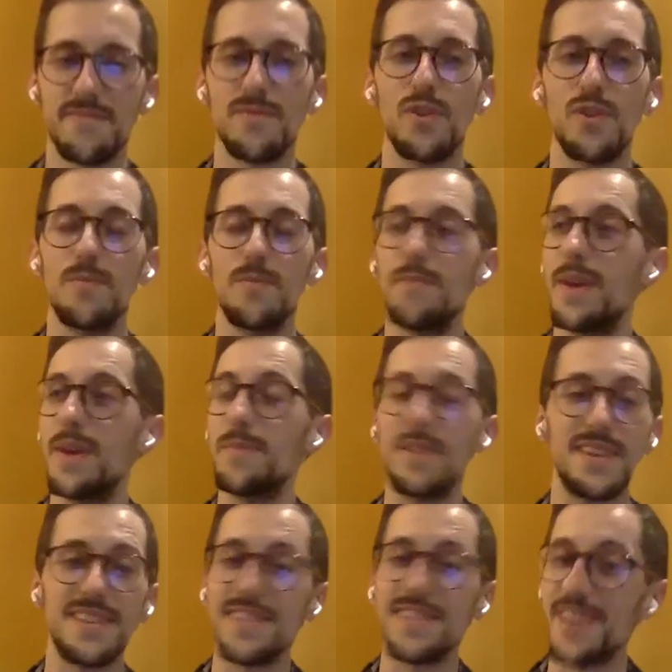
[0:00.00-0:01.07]
Well, maybe
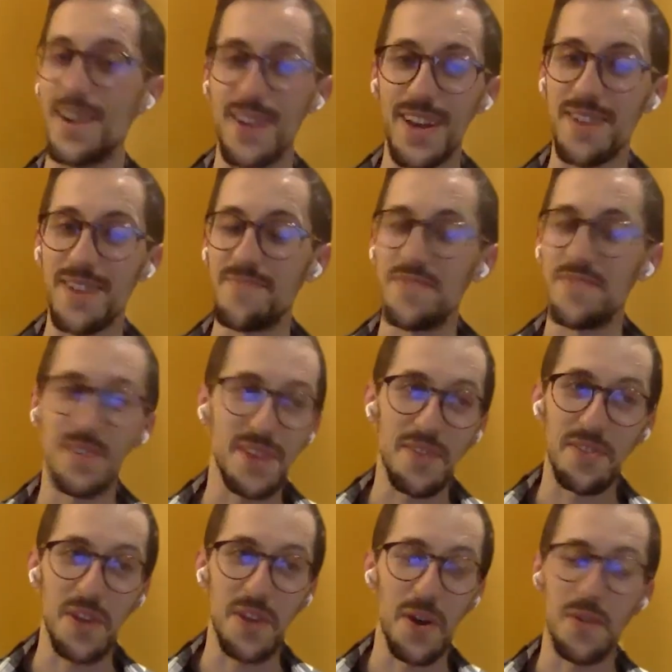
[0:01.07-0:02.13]
this is their year. You
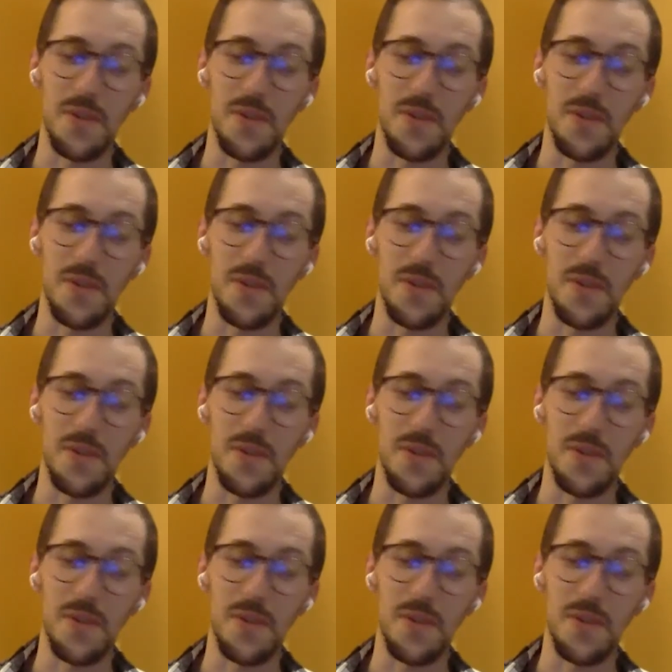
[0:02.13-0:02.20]
never know.